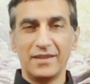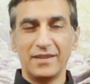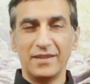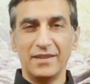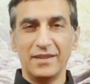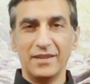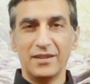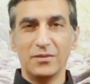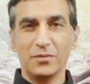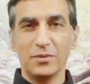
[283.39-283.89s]

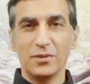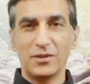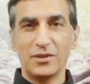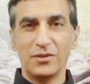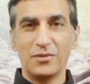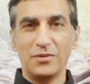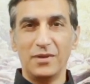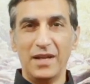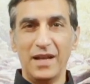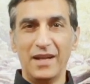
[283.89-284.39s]
It will
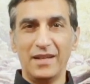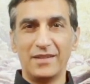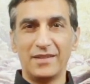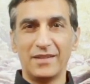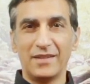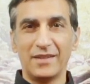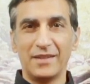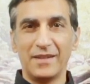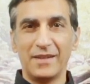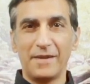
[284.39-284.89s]
create
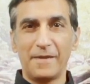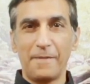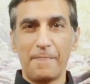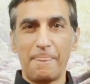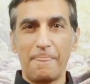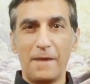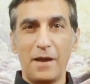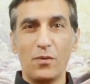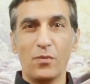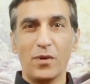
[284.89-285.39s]

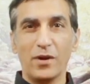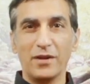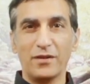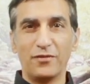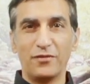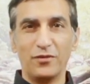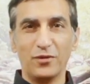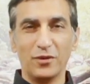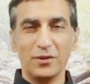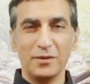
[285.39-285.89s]
a
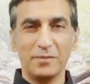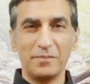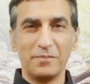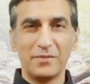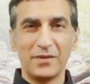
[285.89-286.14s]
wonderful